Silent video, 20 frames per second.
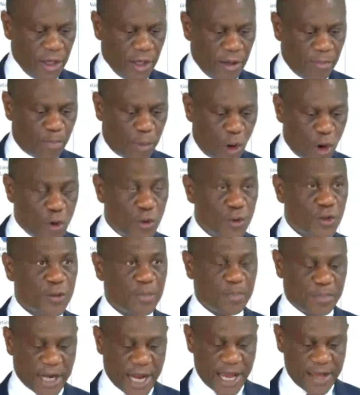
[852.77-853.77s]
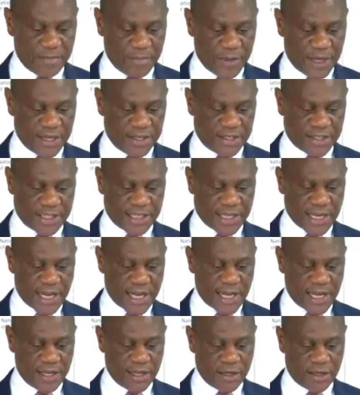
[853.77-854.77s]
Both Prime
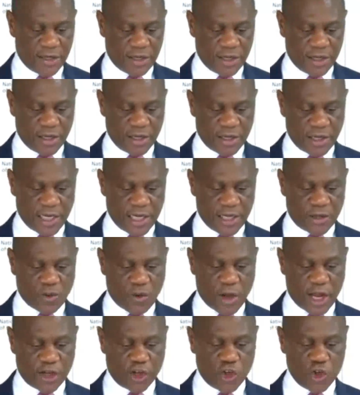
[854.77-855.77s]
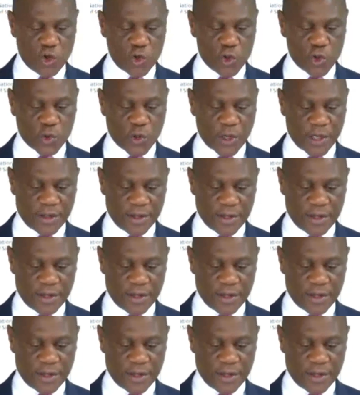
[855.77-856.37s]
Minister Lee Kuan Yew